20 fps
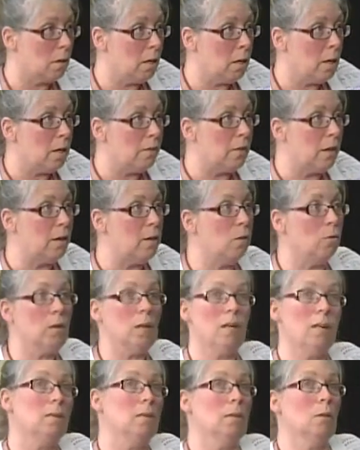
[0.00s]
They don't know
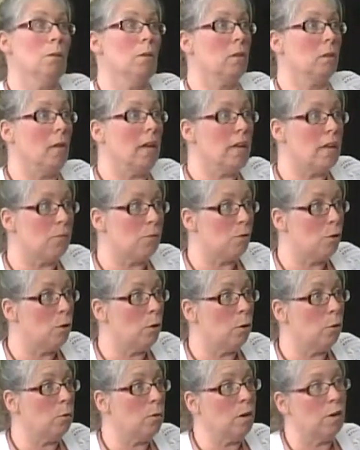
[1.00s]
how to deal with life.
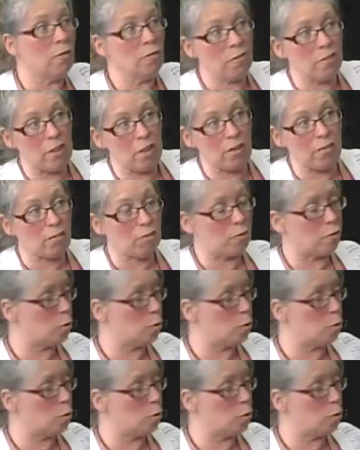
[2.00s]
They've